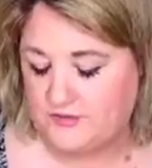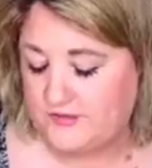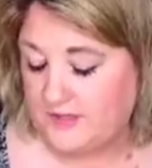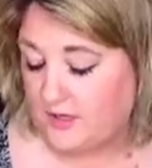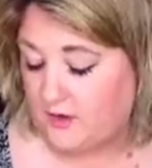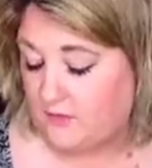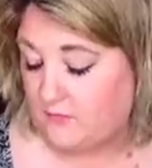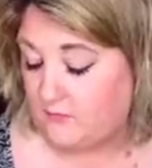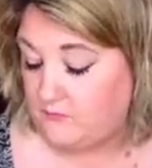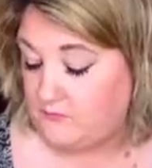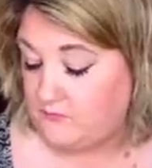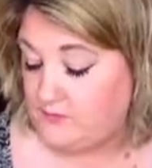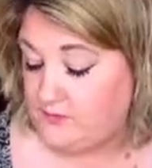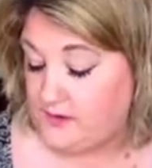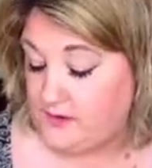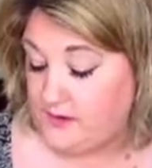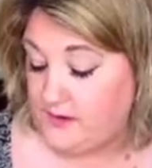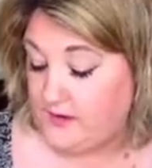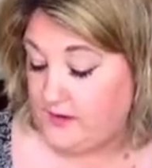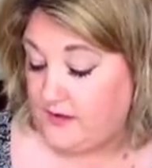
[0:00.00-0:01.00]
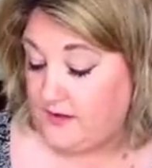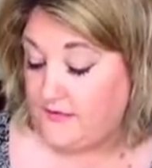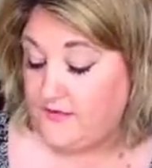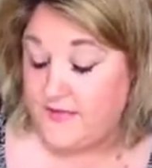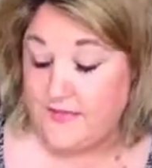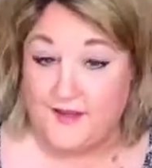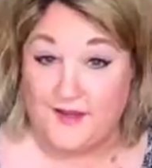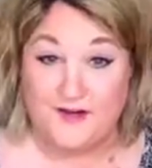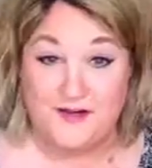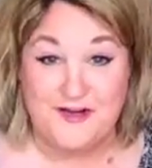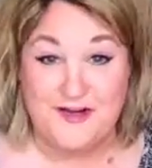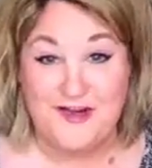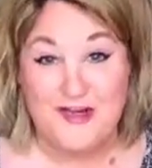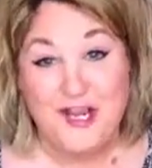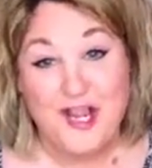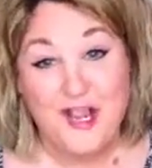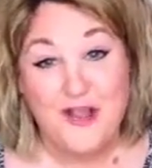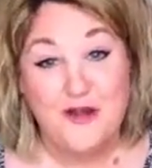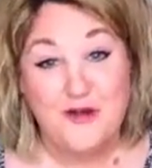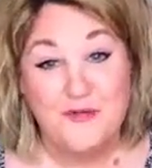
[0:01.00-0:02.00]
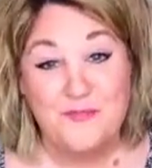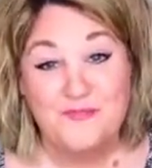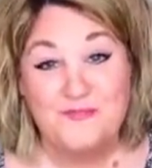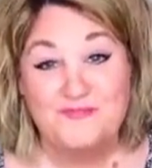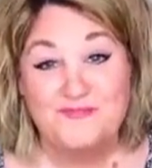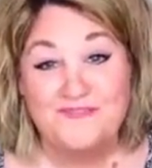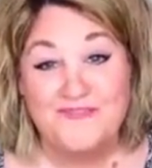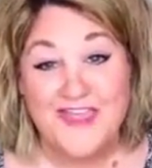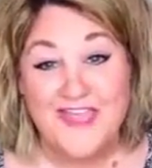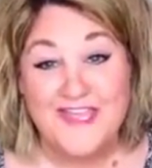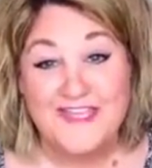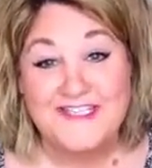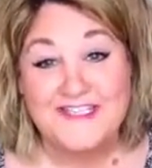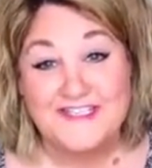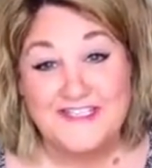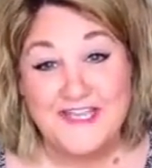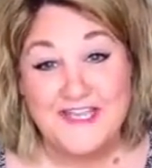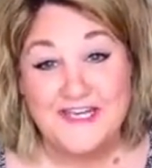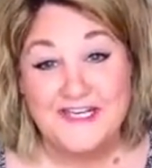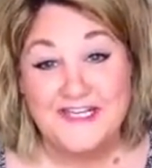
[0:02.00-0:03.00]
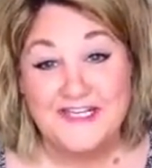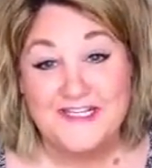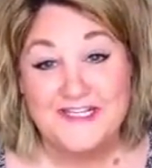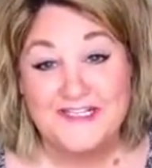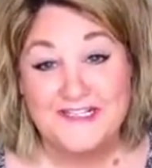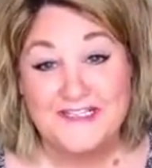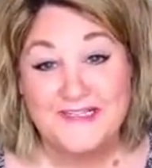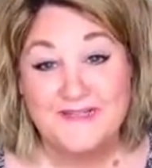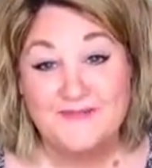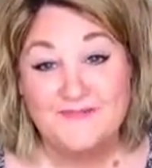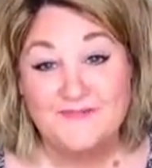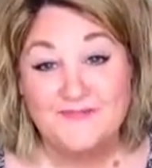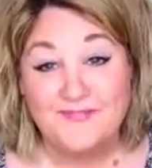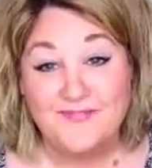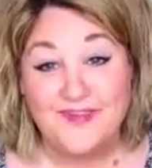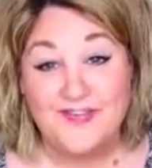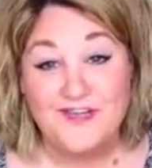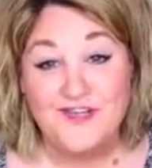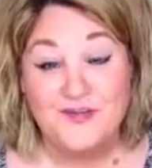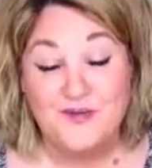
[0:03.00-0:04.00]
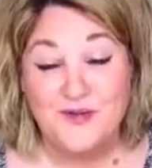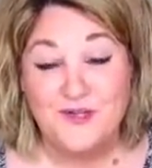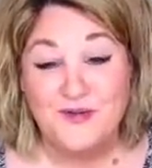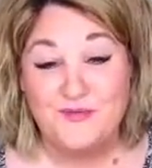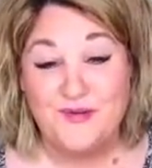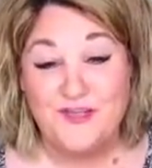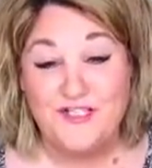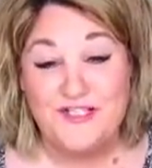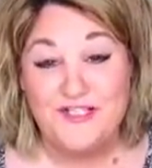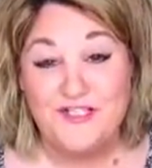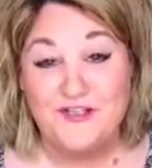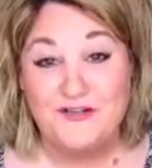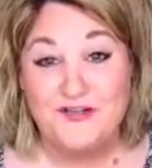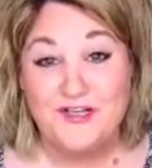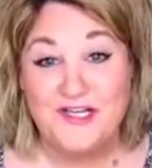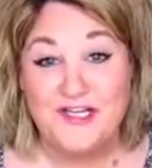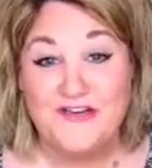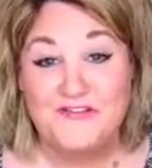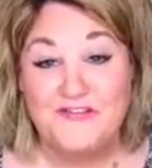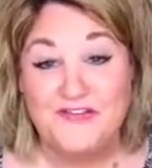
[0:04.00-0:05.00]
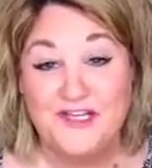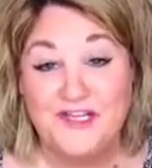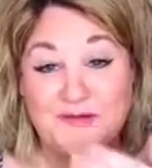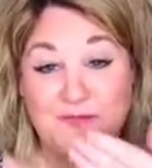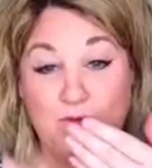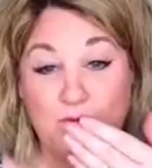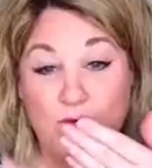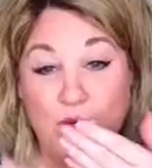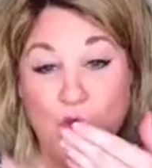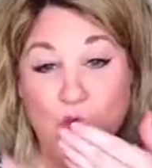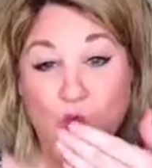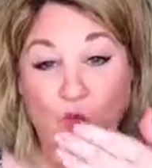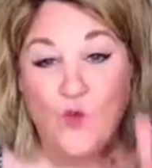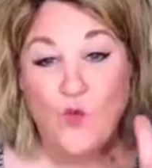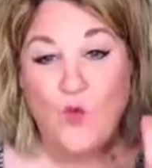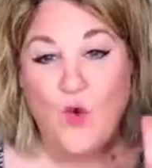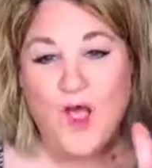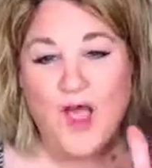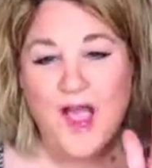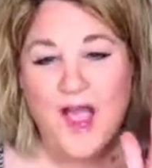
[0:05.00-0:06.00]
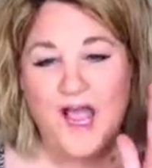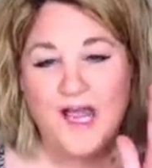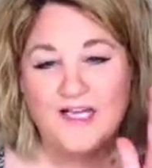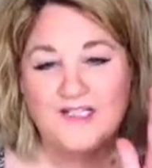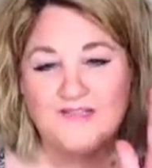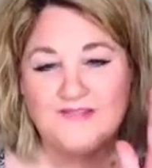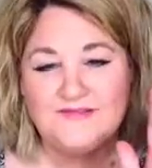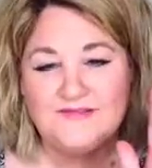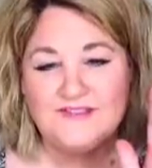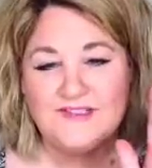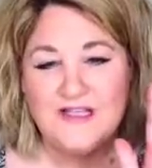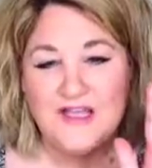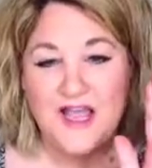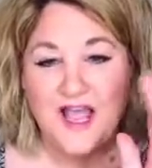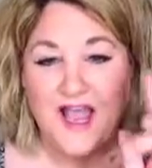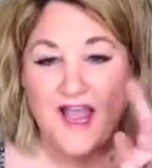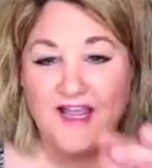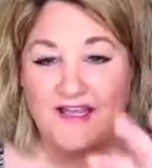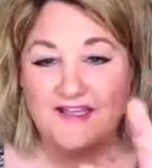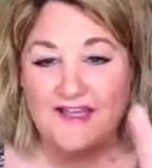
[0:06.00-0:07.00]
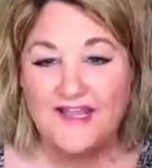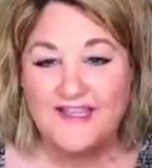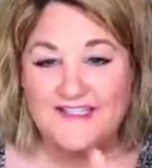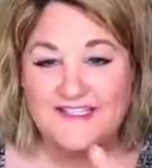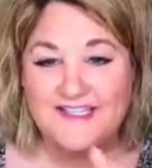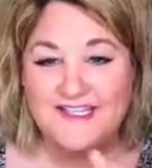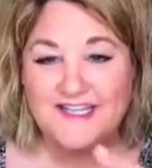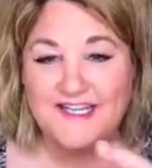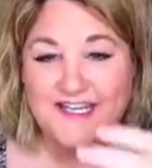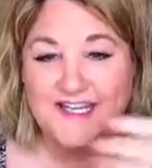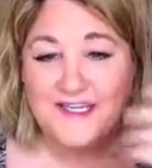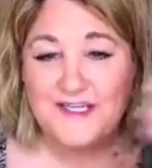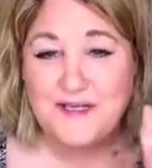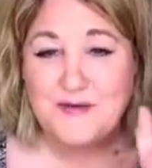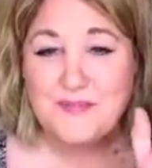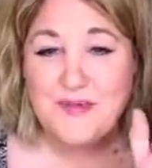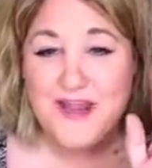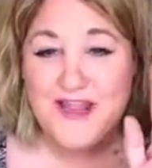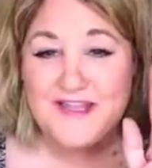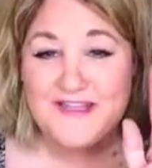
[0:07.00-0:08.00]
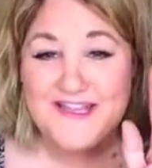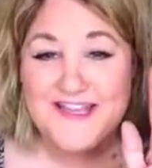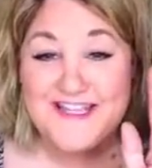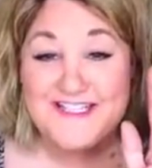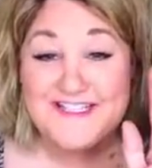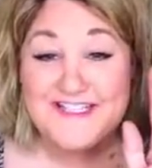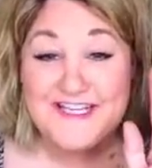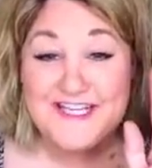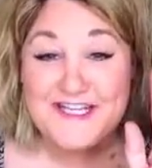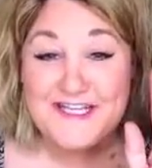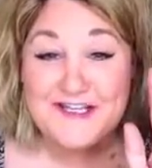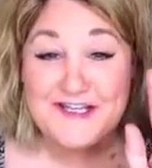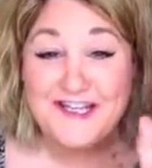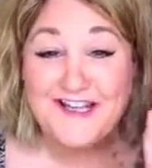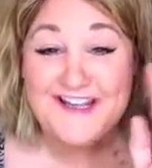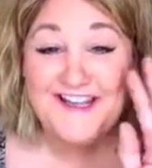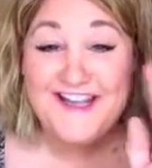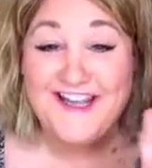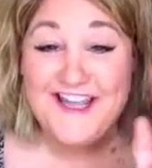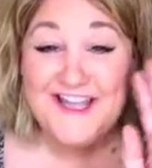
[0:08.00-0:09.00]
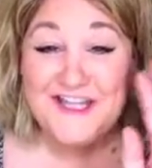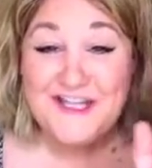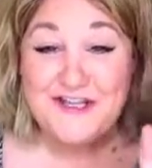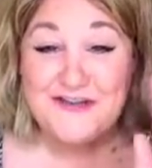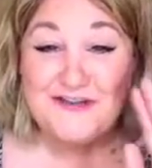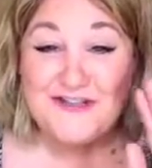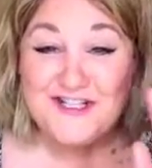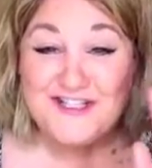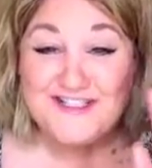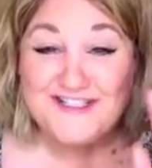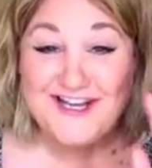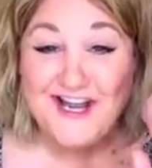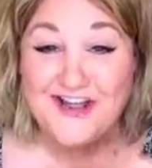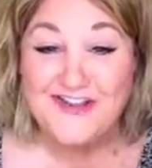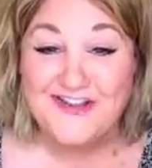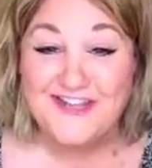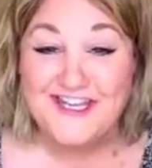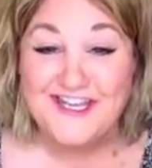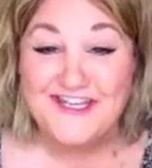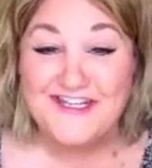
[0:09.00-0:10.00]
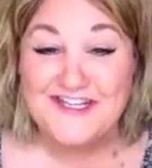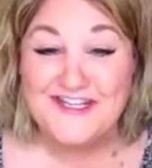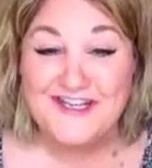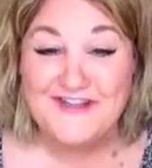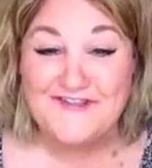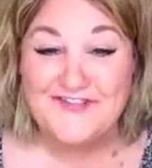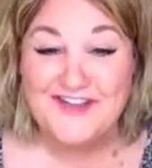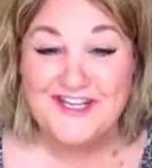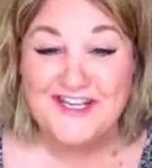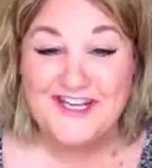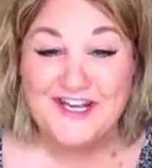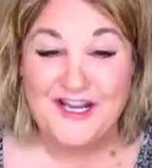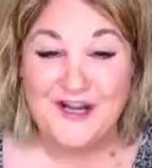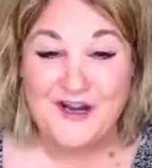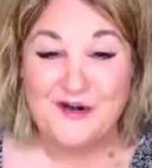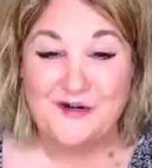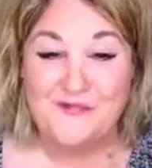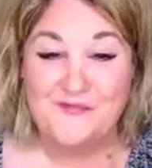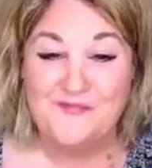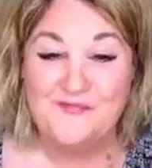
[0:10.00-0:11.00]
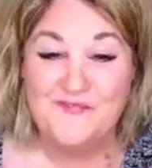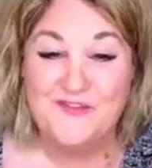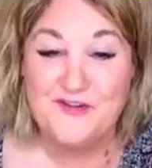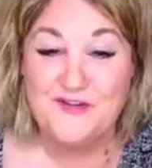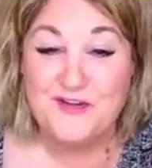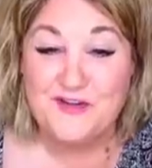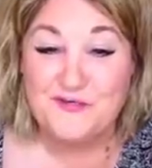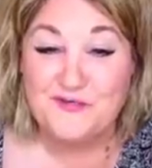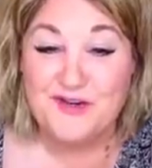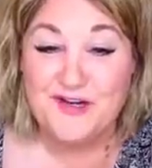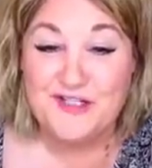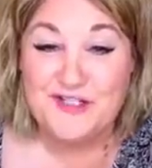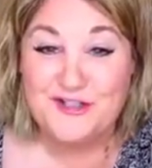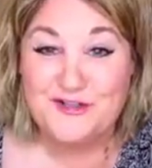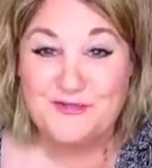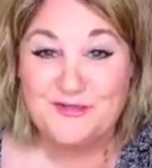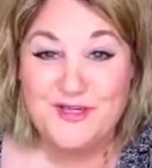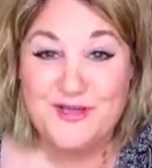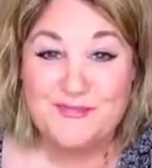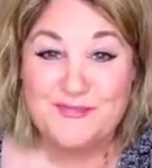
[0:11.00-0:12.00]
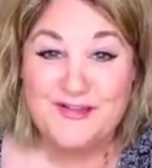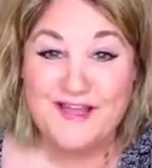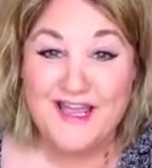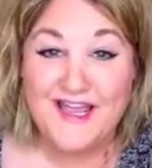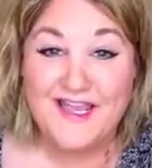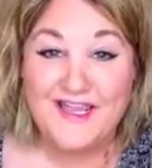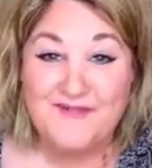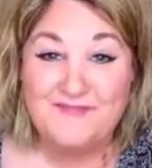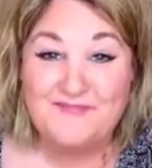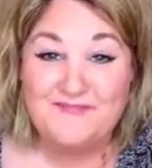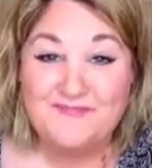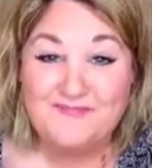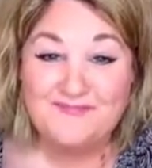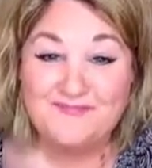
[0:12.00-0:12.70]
So there you go. Thanks, ladies. Enjoy the rest of your evening. Mwah. Hi, Leslie. Goodbye, Leslie. You just caught the end of the video. You can watch the replay.